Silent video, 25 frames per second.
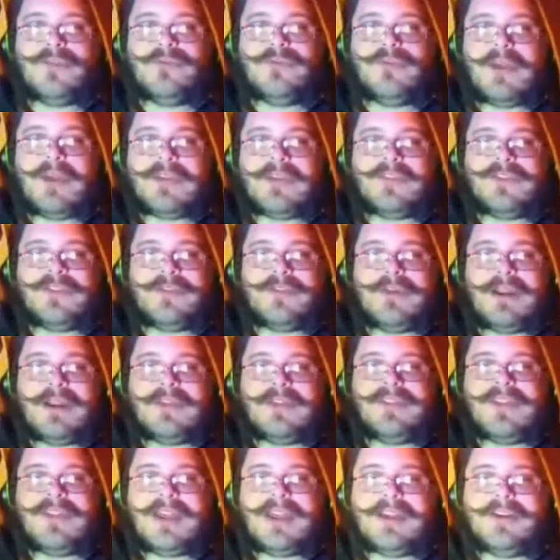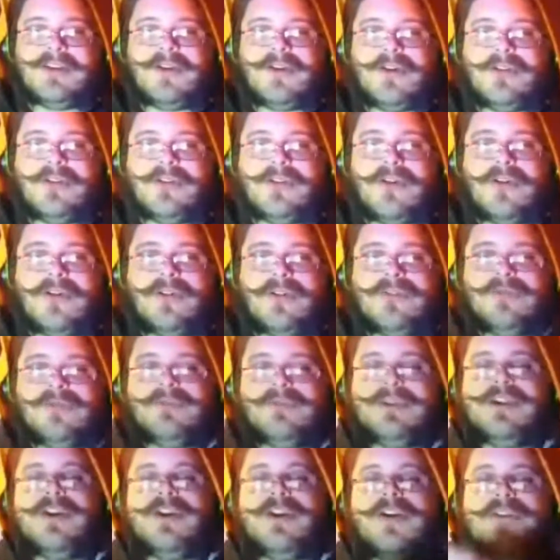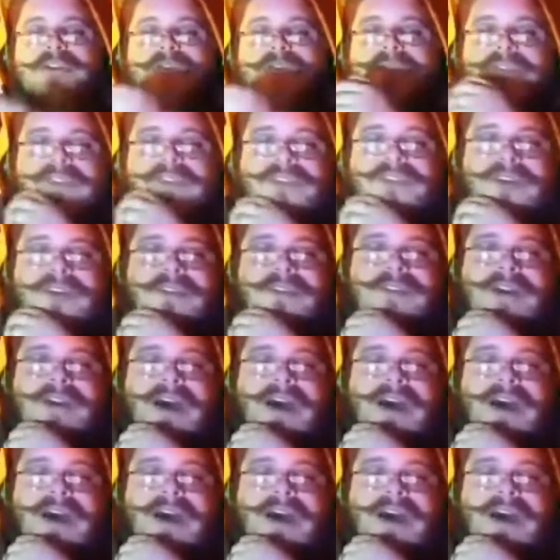restaurants like Cocorico's